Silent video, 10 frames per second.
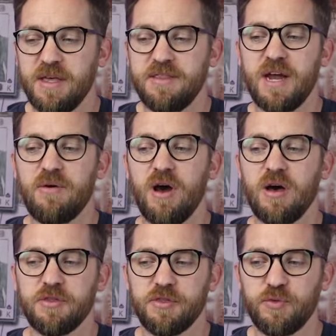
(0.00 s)
There
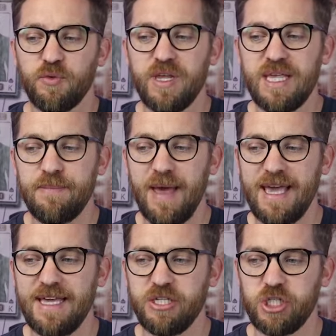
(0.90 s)
are 3
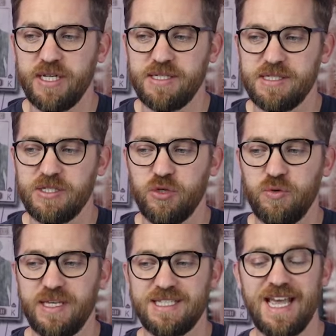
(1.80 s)
pages to
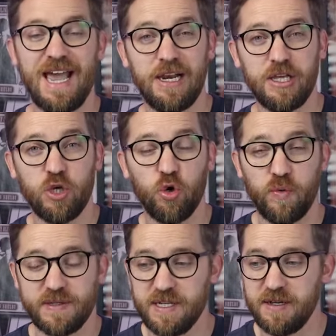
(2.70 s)
the Tailor Your
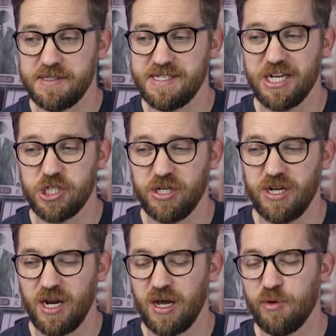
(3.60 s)
Return section
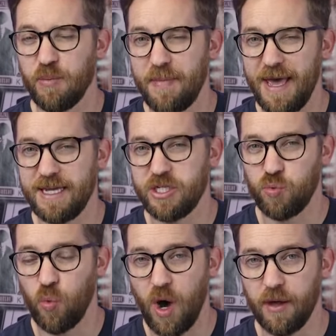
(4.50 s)
and I'm on page
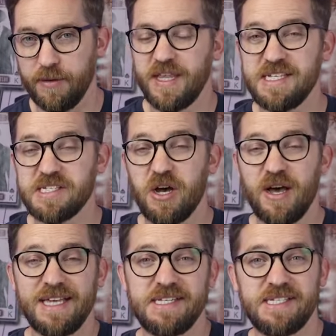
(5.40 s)
1. These are
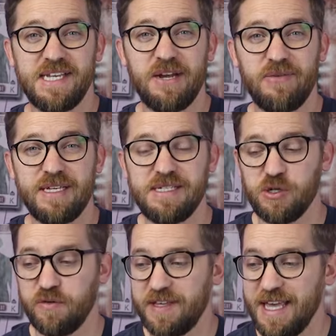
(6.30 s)
a series
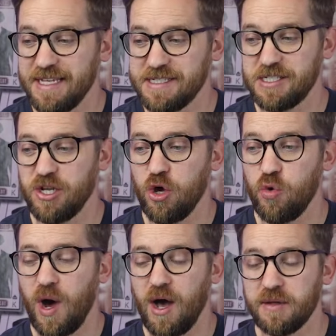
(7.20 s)
of
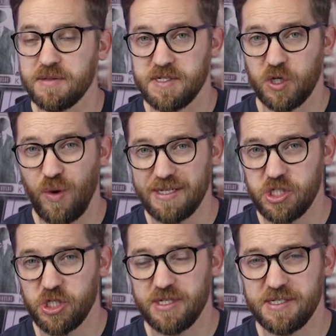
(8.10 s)
yes/no answer
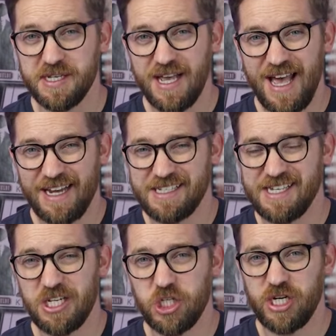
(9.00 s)
questions, and
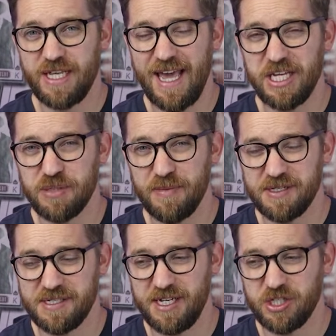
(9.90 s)
essentially
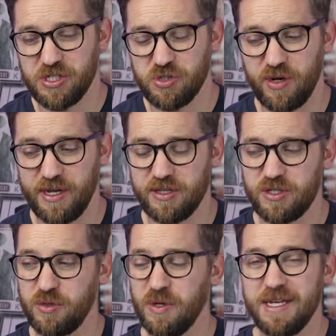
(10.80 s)
HMRC are just trying to